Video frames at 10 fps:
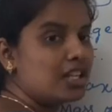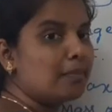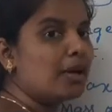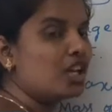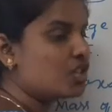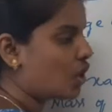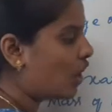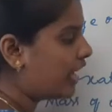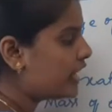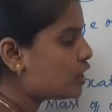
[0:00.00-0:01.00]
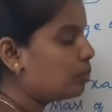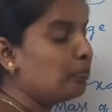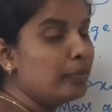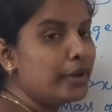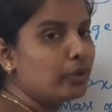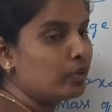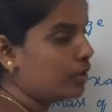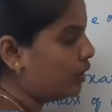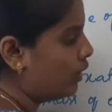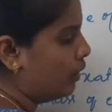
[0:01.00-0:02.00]
symbol is called as mu.
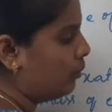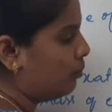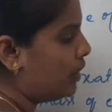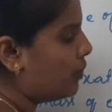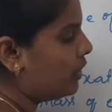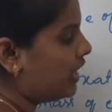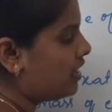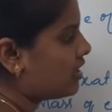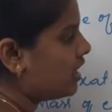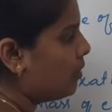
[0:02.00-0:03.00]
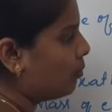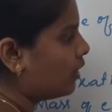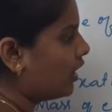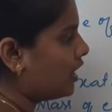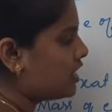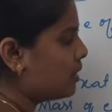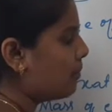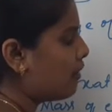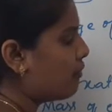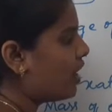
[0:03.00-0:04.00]
Mu is the
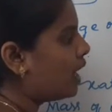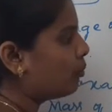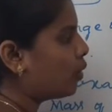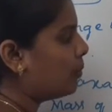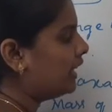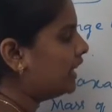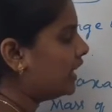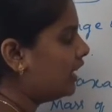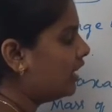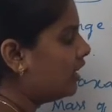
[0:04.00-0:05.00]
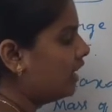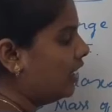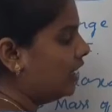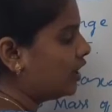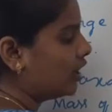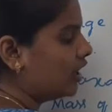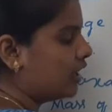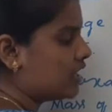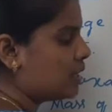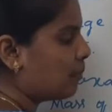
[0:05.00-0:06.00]
symbol for mobility. It
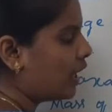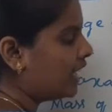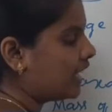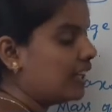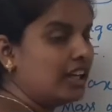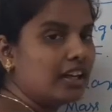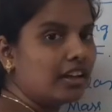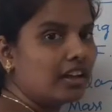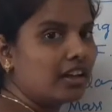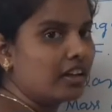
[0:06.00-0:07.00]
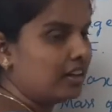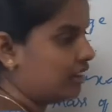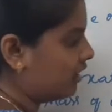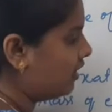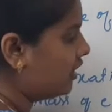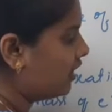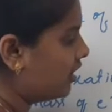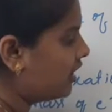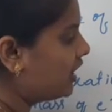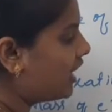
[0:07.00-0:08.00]
symbolically
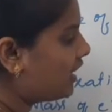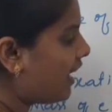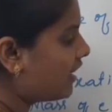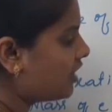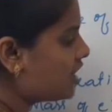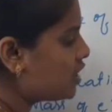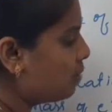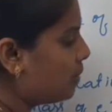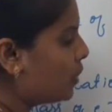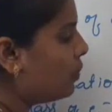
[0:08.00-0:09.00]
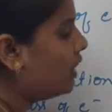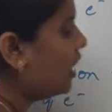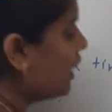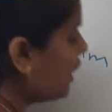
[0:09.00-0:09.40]
written like this: mu